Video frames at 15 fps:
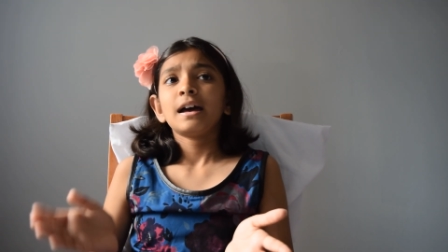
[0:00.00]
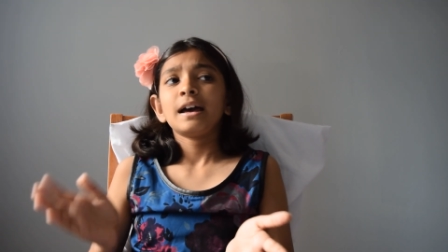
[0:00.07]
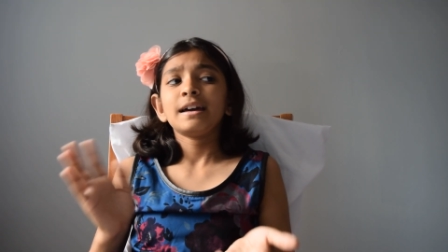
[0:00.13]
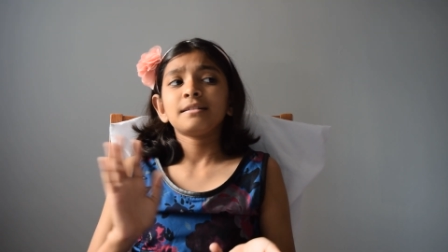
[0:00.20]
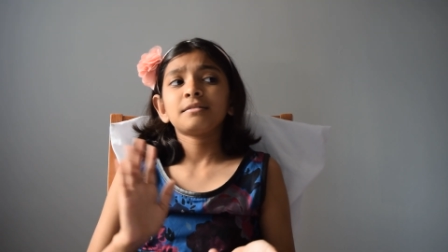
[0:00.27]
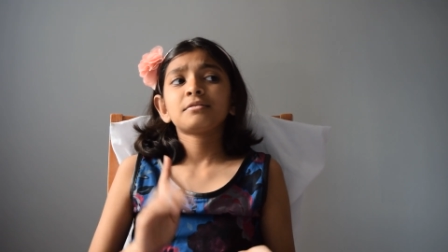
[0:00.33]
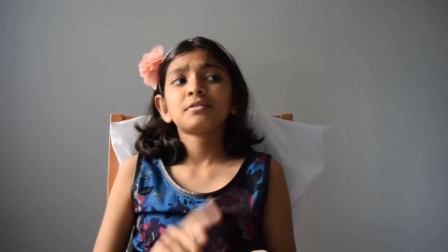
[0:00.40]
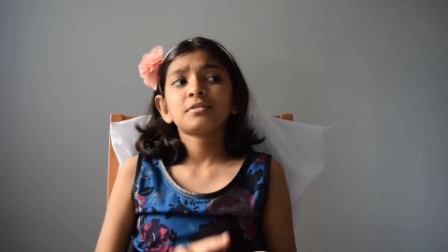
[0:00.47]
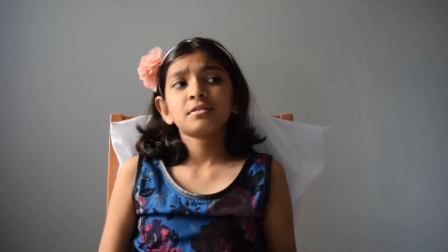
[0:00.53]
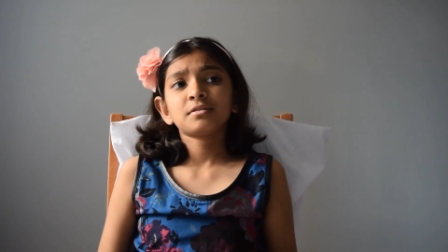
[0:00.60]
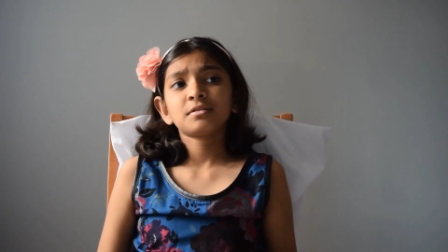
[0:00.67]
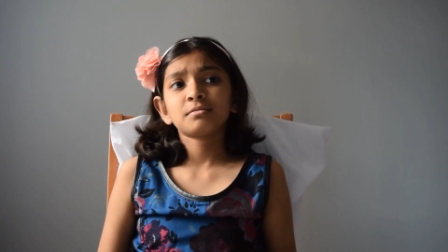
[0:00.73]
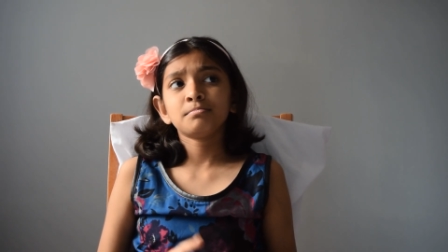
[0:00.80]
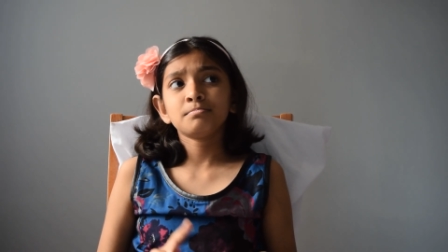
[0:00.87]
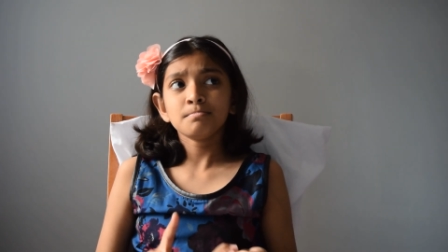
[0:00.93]
SC
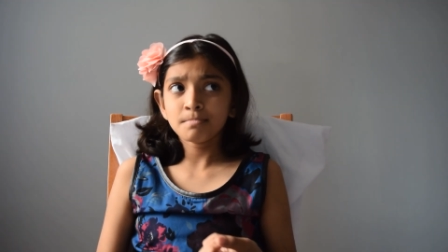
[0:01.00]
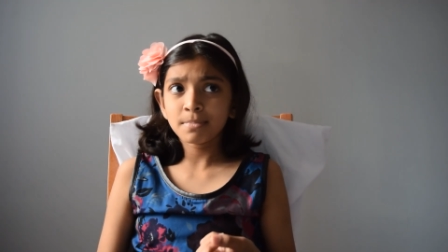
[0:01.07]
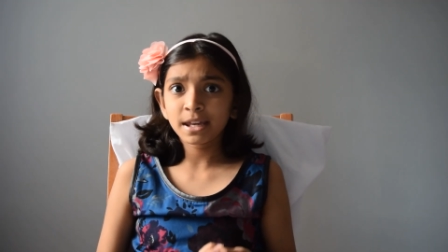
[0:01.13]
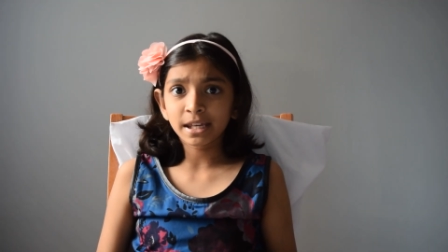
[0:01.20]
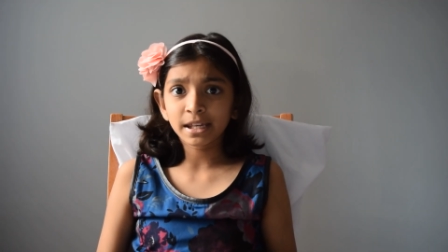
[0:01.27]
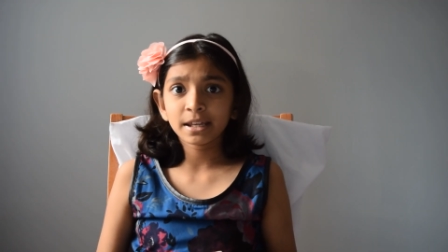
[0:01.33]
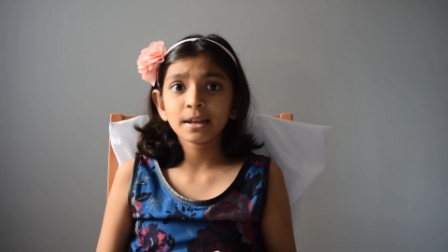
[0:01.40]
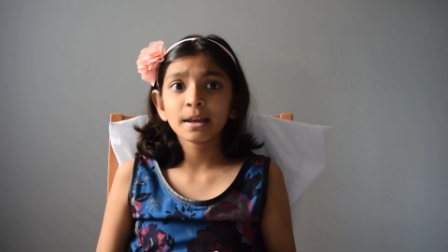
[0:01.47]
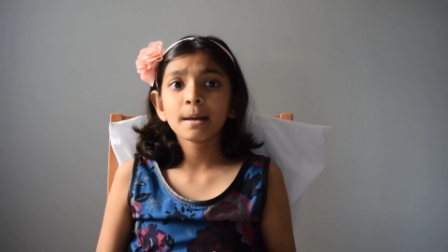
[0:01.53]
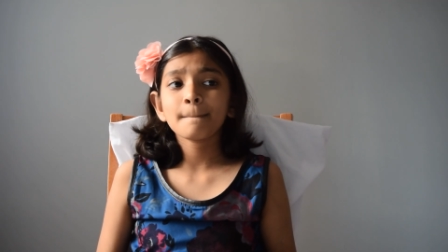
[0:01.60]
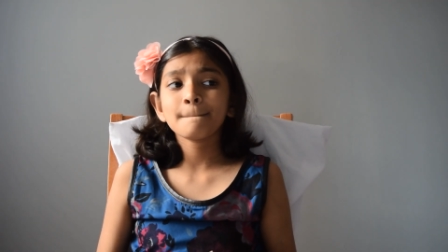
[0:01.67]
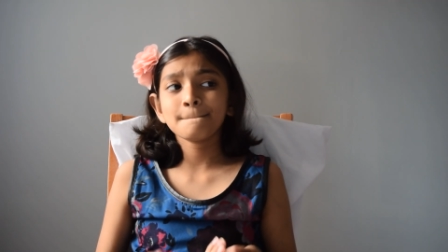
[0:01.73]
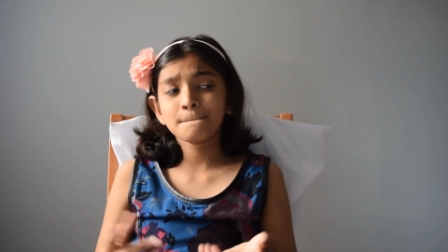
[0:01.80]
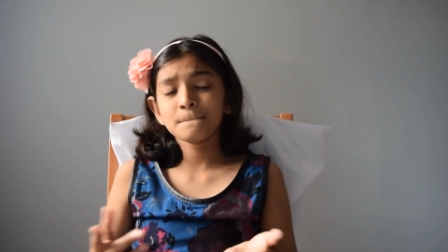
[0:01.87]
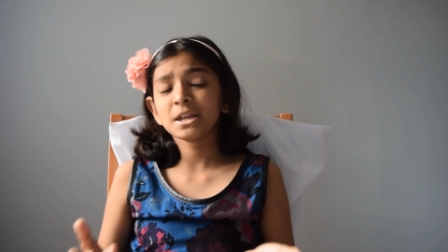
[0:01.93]
B
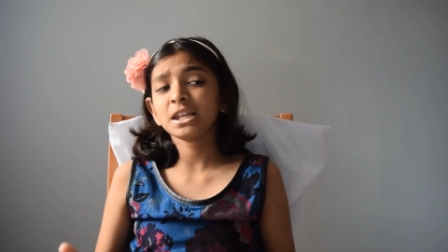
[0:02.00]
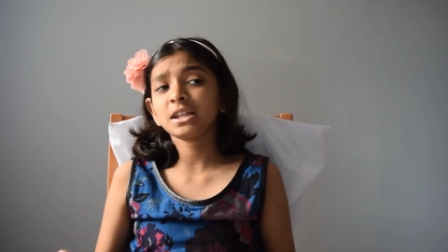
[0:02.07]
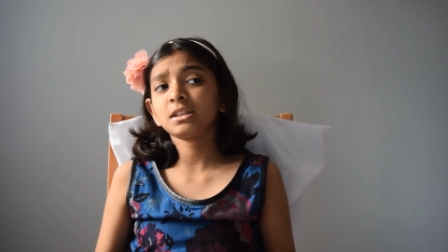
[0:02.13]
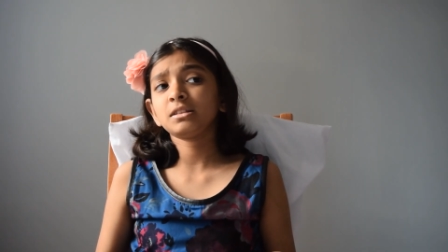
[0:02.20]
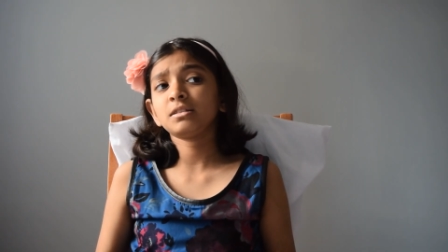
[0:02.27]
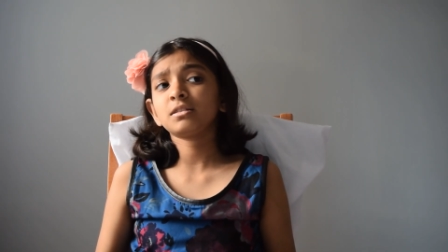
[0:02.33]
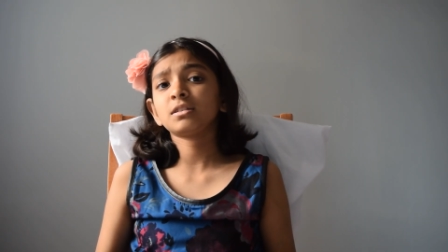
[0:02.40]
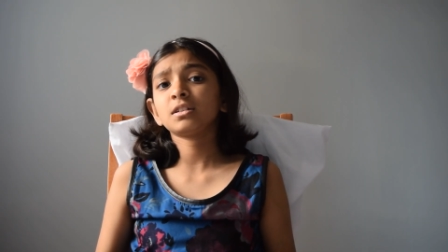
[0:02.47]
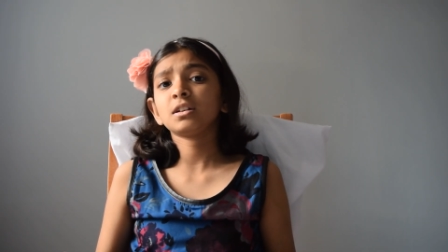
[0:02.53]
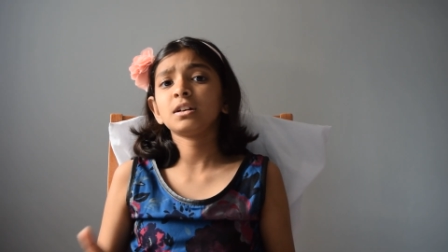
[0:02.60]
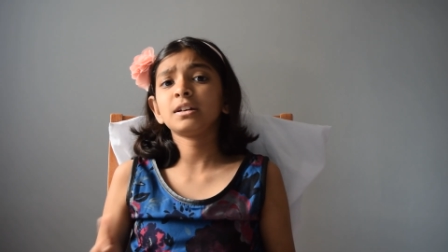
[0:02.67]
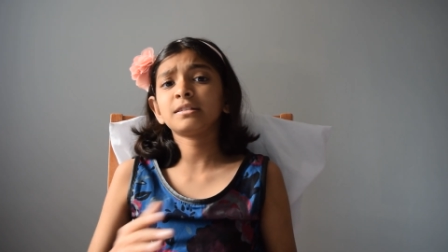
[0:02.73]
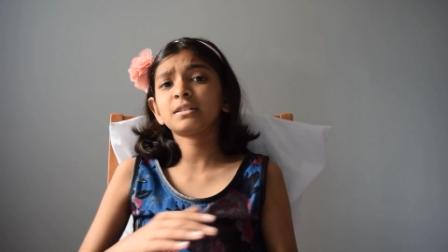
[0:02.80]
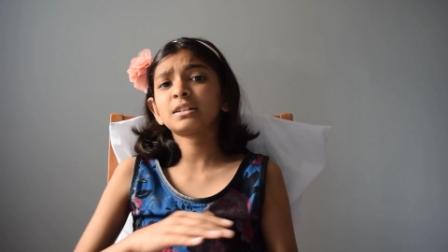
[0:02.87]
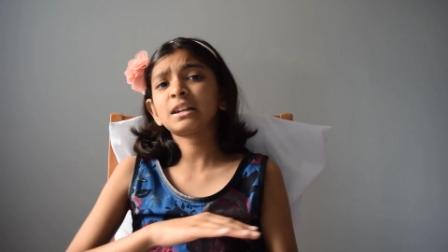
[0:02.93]
means
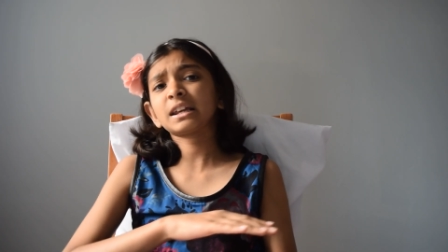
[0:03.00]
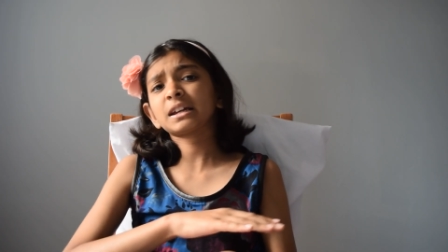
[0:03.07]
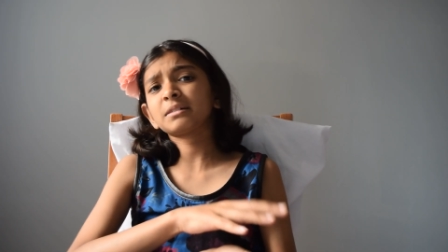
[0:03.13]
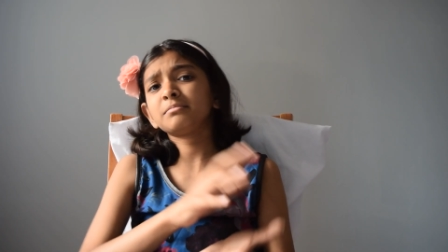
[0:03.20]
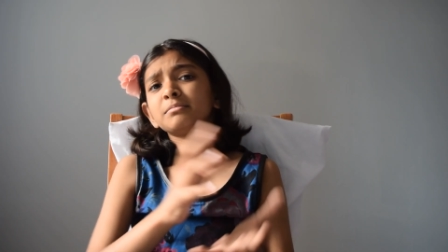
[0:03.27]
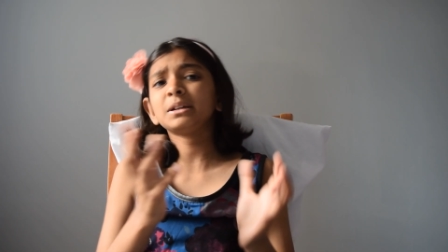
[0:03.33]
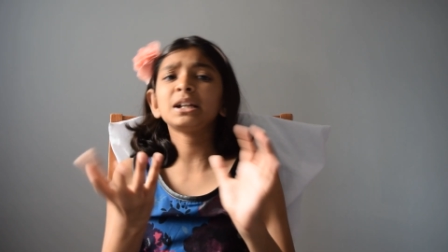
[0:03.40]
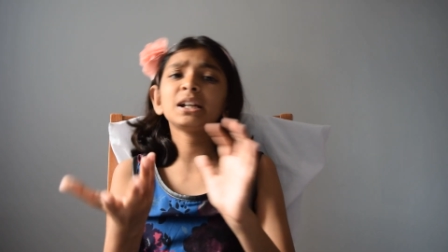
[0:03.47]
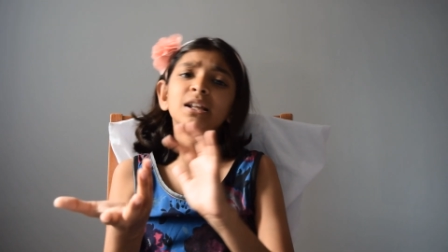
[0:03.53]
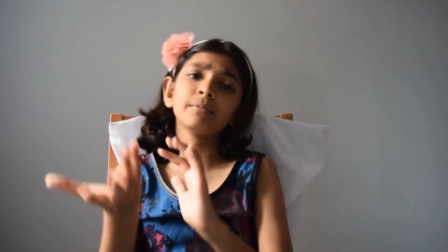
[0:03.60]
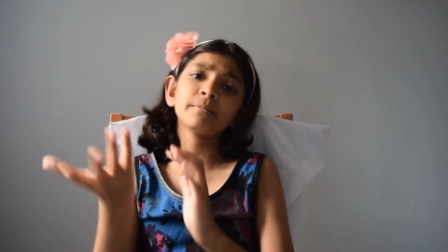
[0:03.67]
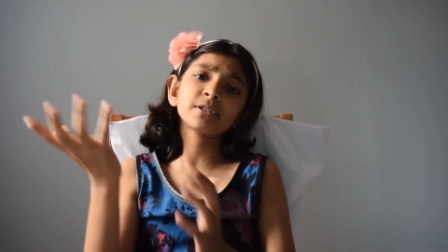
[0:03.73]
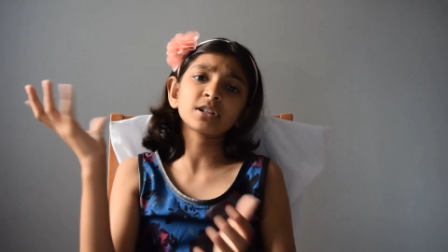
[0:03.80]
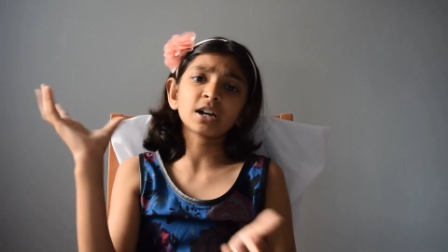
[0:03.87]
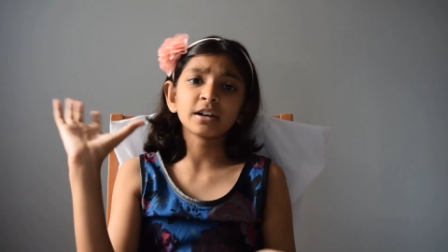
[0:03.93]
it's like a
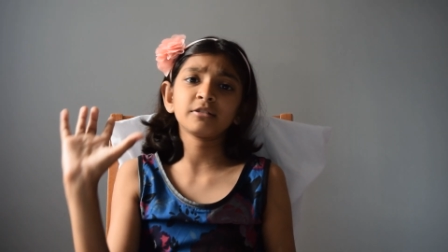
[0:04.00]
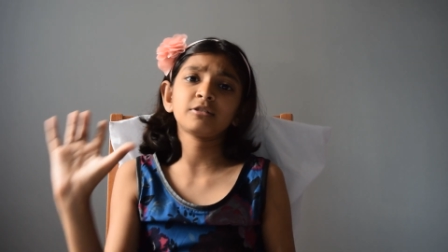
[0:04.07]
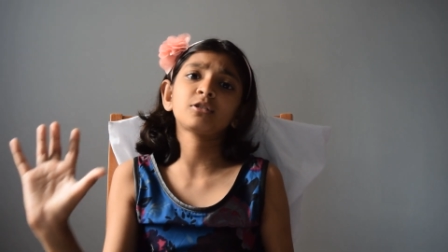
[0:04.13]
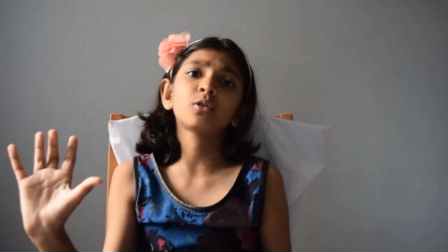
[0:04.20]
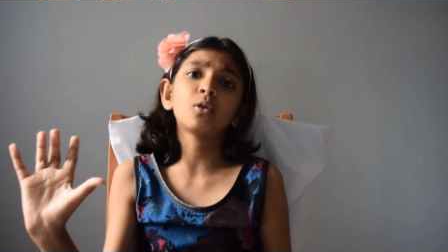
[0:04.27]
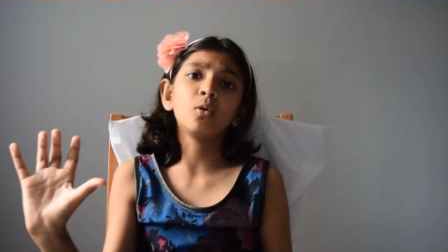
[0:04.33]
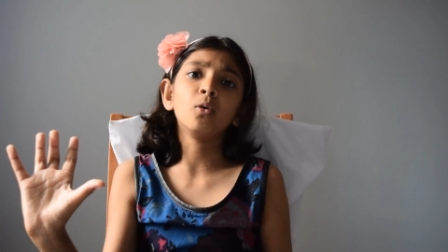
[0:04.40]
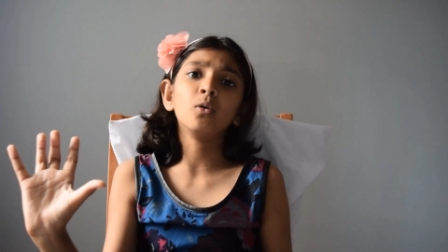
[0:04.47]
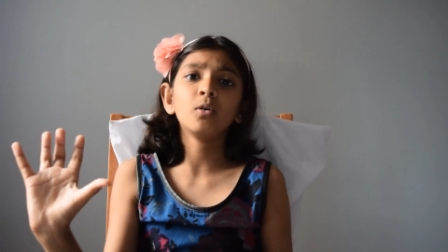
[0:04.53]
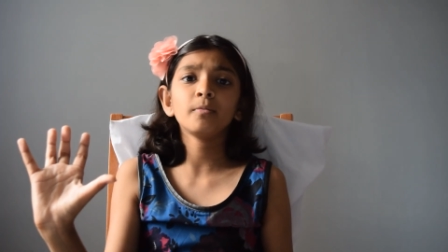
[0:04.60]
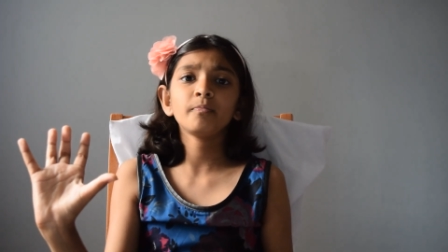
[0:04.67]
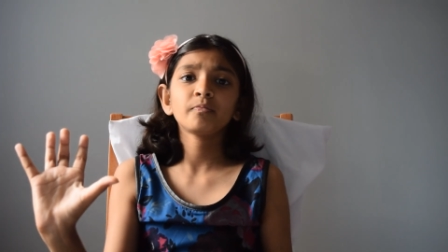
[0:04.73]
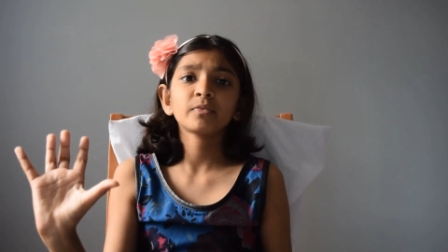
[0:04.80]
medium sized core,